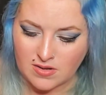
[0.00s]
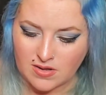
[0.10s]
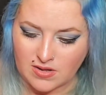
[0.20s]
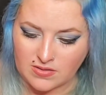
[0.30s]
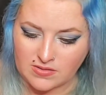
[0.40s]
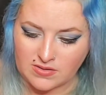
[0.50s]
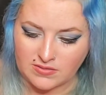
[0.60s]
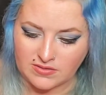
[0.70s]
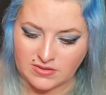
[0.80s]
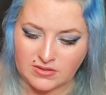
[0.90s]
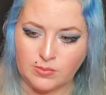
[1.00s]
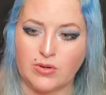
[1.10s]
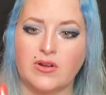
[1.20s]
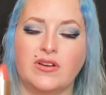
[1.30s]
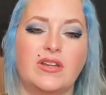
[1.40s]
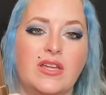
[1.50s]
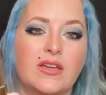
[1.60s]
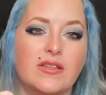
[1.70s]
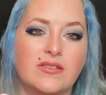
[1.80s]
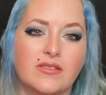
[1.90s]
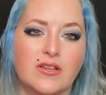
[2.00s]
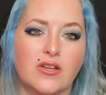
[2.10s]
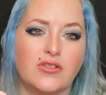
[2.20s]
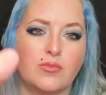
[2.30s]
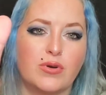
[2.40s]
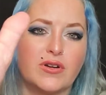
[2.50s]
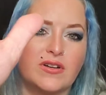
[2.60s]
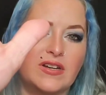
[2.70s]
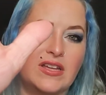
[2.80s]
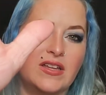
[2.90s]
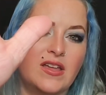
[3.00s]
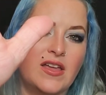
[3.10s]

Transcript: And it just says burgundy. It's in the color burgundy.